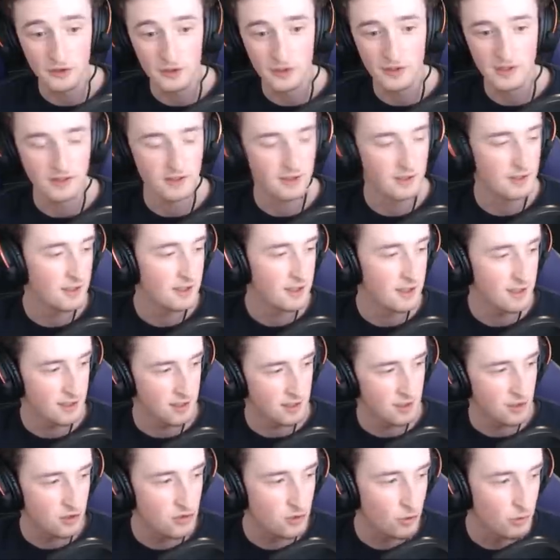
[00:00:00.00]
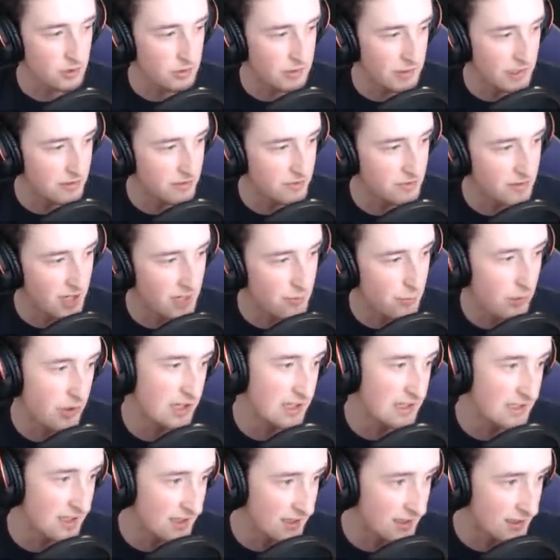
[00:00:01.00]
in the short amount of time that
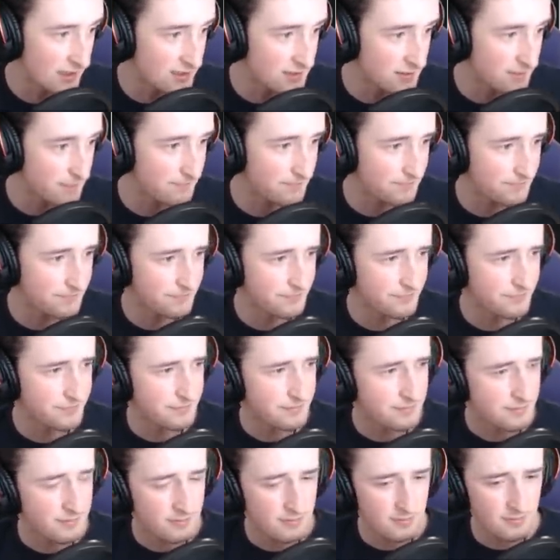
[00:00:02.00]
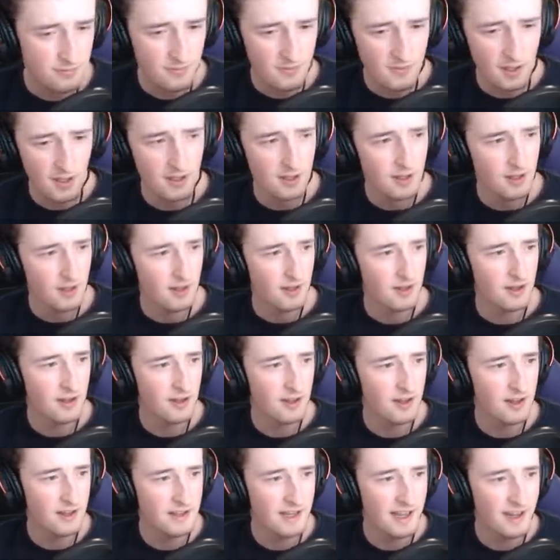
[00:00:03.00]
he did it.
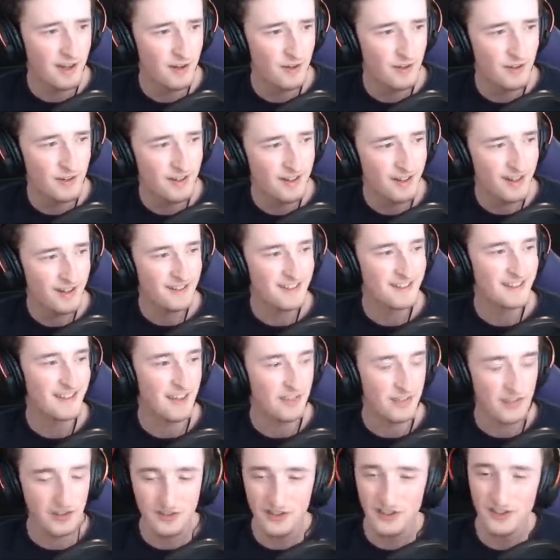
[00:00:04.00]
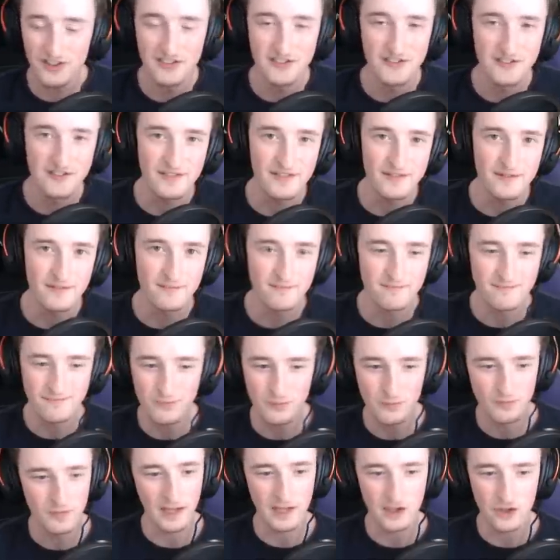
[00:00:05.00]
Uh, now, yeah, this isn't
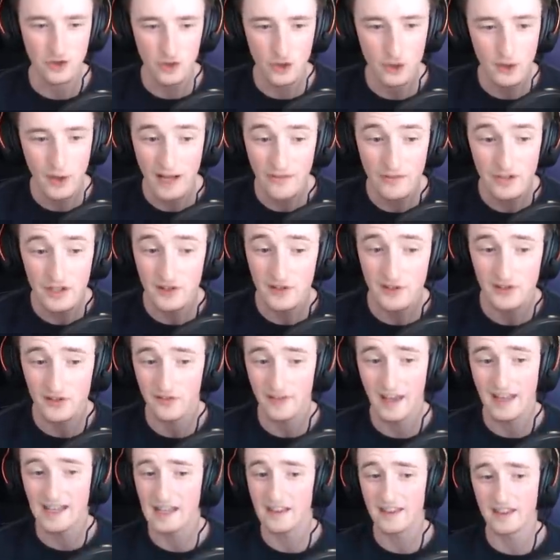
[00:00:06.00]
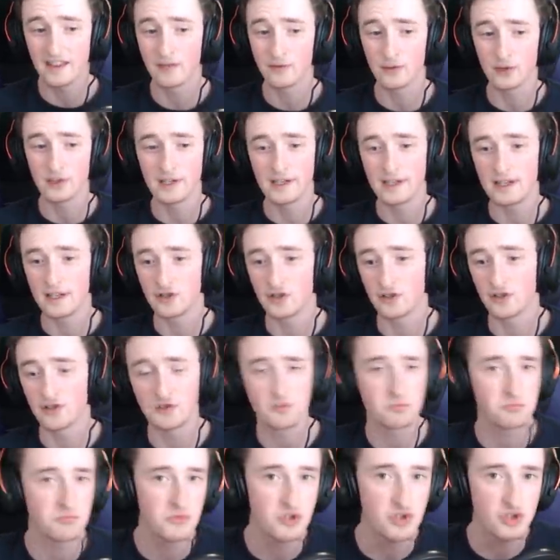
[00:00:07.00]
like true evidence of anything really, it just
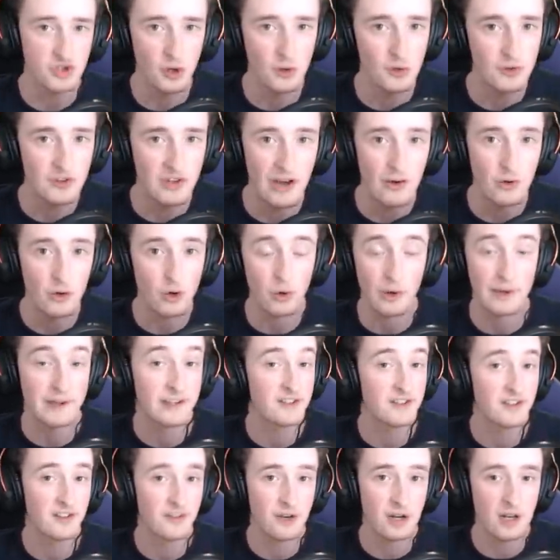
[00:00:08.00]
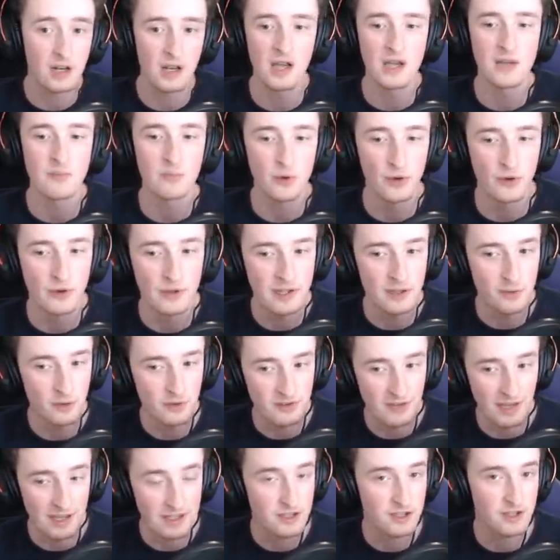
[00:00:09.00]
shows how crazy of a climb Proneo was
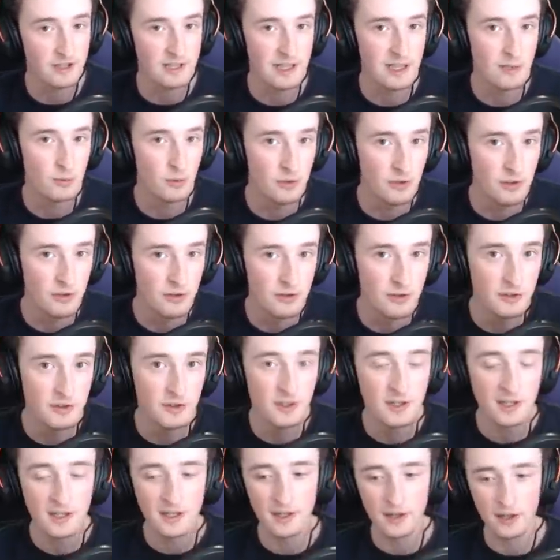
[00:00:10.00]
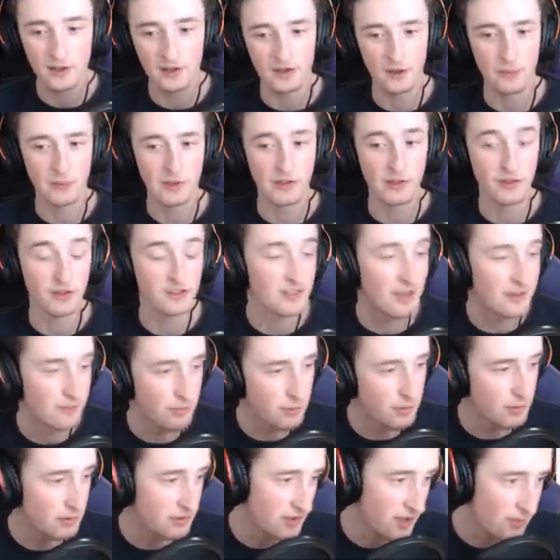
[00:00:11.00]
actually able to do, something that's never
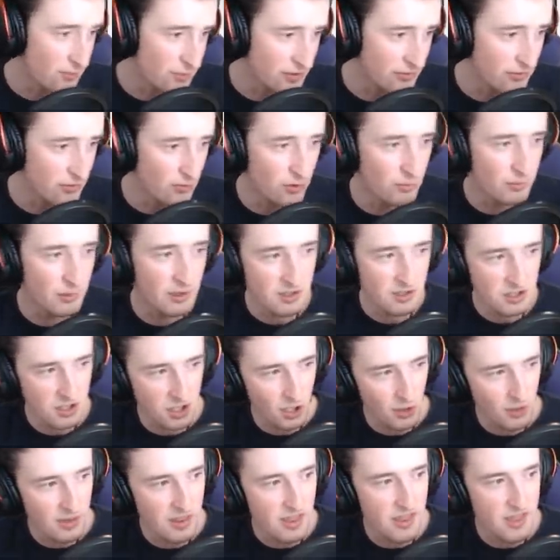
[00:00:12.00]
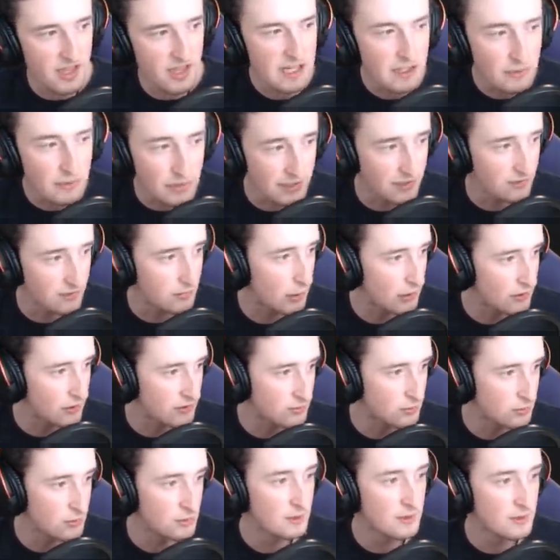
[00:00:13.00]
been done before, but you know, in theory is
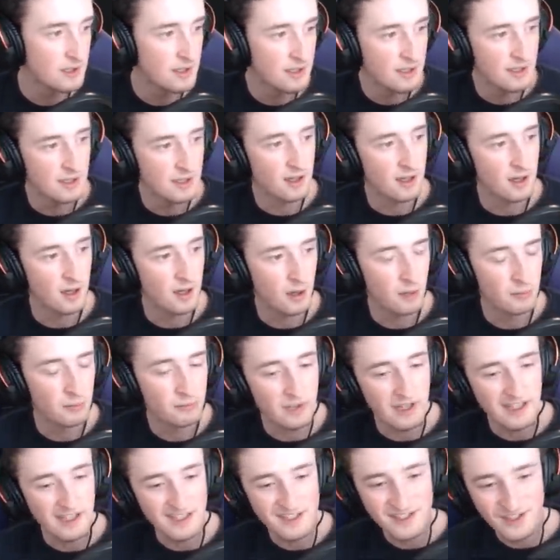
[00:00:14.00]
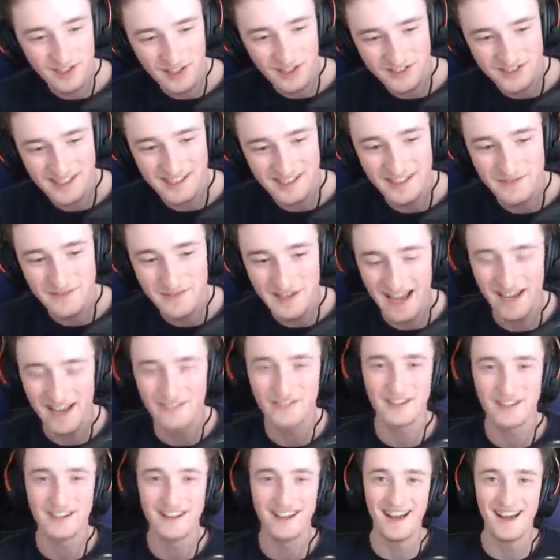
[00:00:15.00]
possible. Um, but interestingly, we have
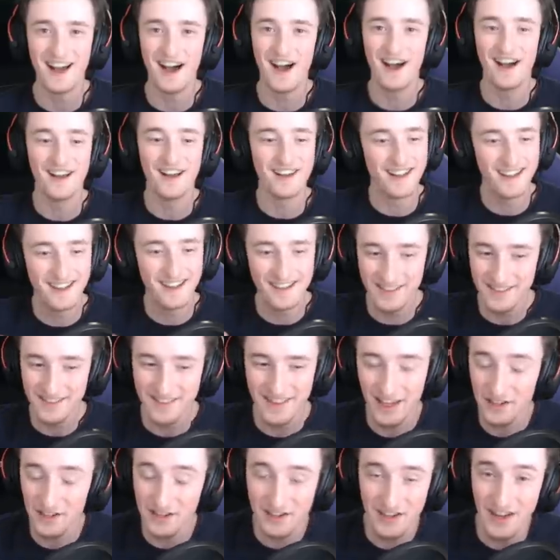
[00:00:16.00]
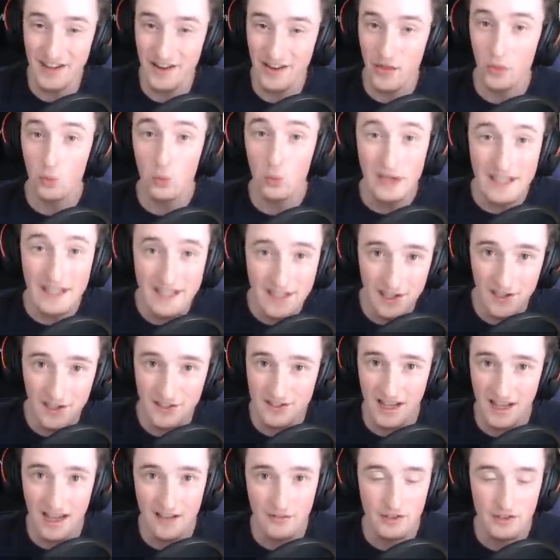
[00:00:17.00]
that's kind of the
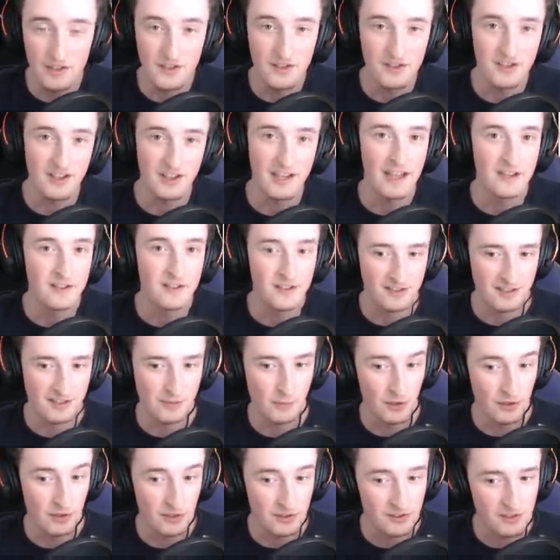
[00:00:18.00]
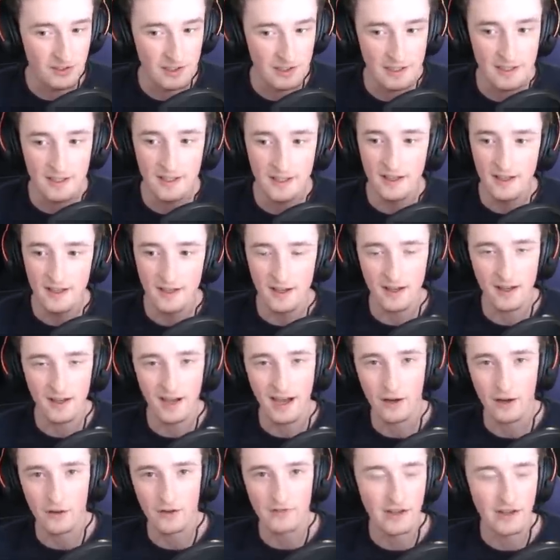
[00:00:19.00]
weakest evidence against him, honestly, uh,
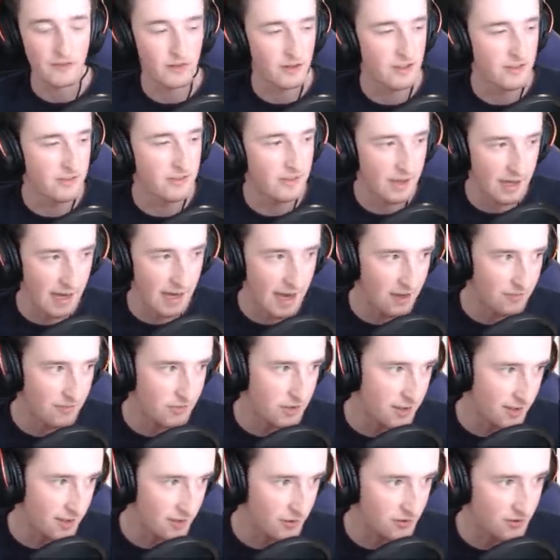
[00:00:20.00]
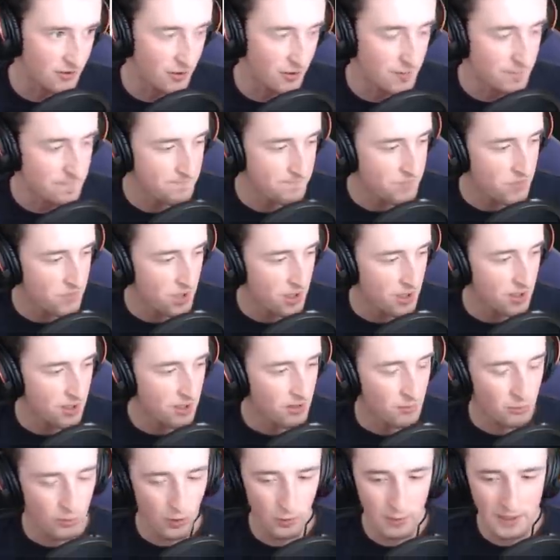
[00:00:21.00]
out of everything that I have here. So,
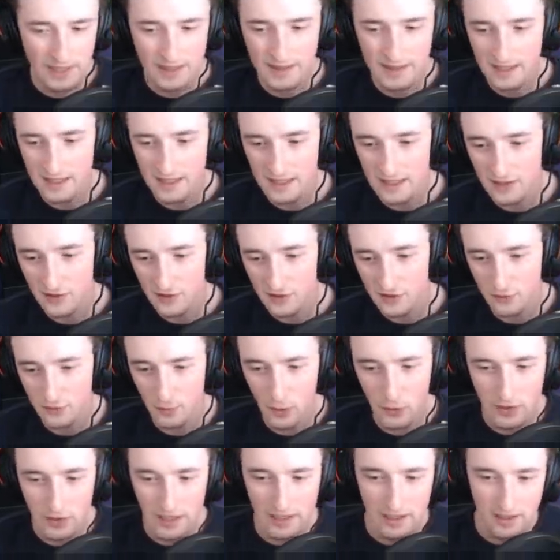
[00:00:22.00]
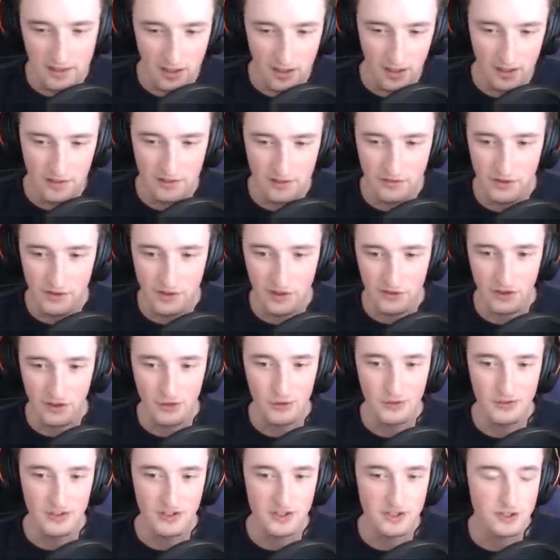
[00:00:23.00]
probably the smoking gun for this
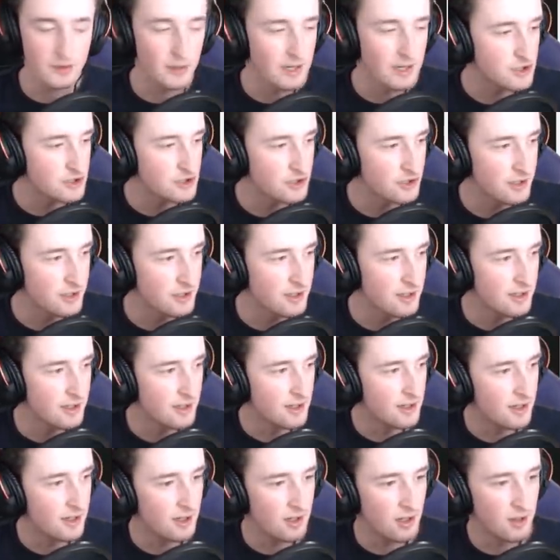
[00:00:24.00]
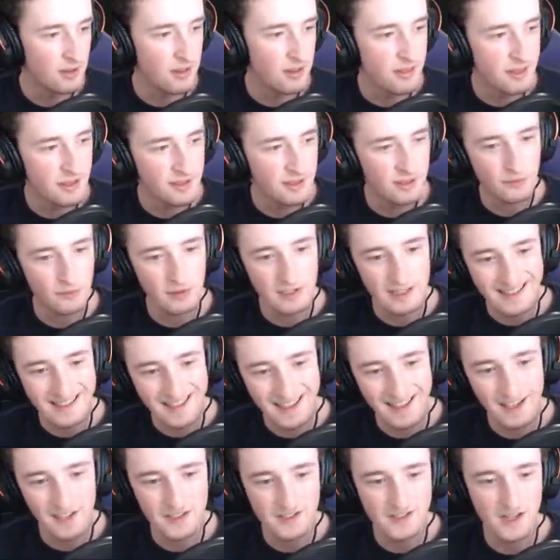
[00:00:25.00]
whole situation uh, the thing that really
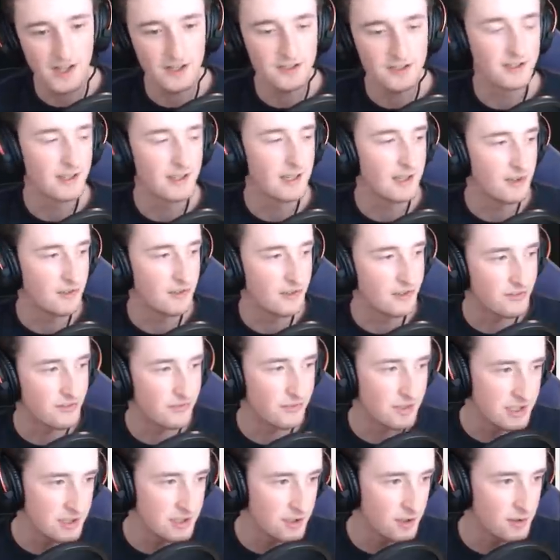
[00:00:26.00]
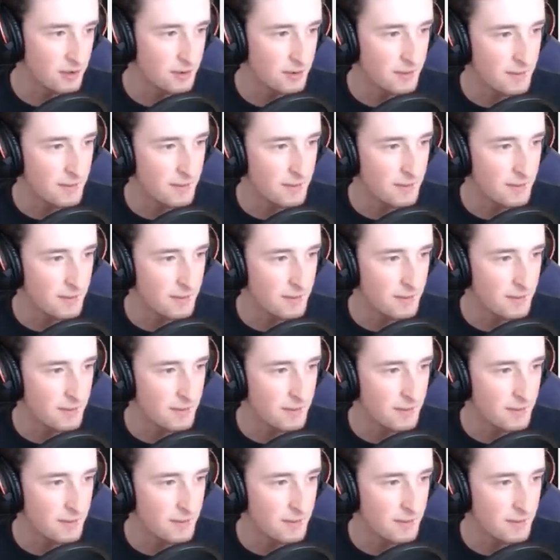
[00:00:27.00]
kickstarted it is this video,